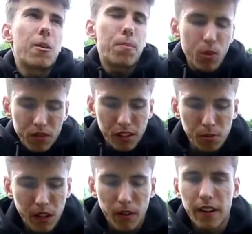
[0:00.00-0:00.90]
I bought this
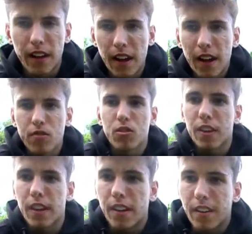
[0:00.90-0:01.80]
Swegway right
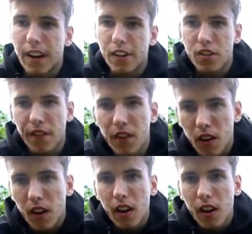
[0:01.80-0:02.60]
here actually for